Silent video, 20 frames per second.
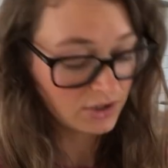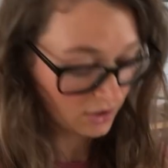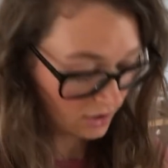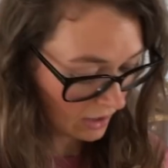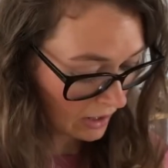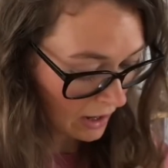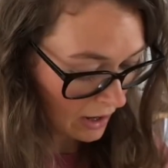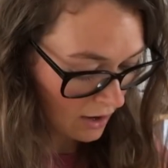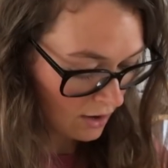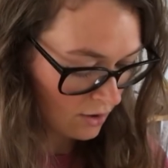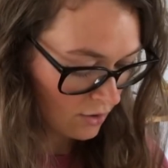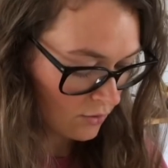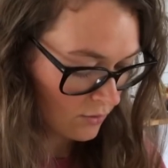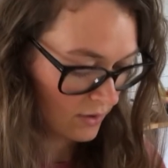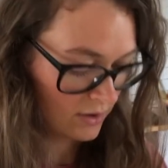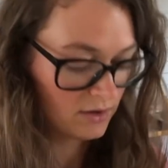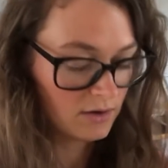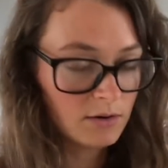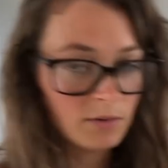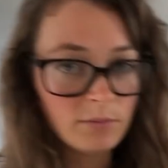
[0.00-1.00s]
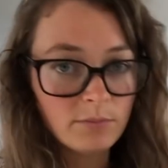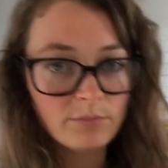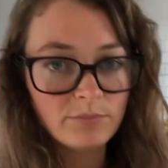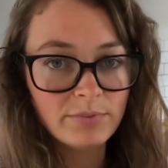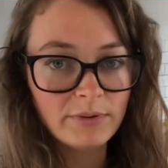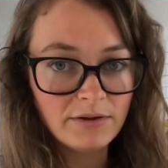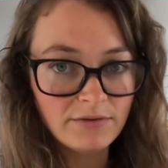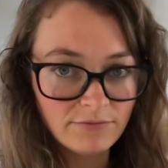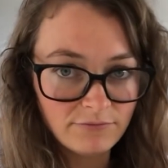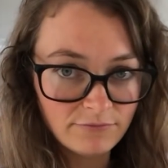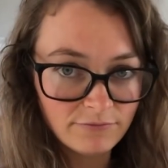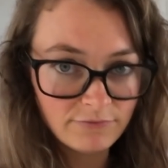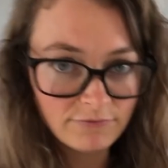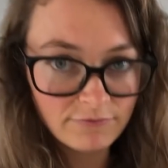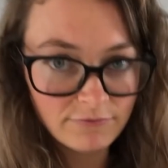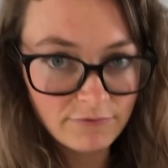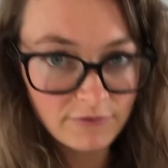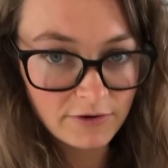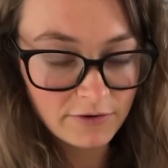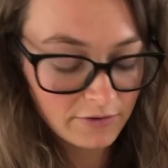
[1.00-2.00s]
Now and I've been
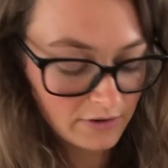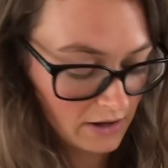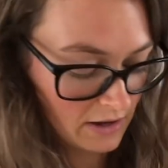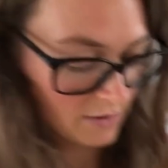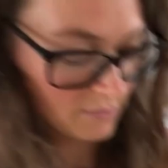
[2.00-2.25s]
very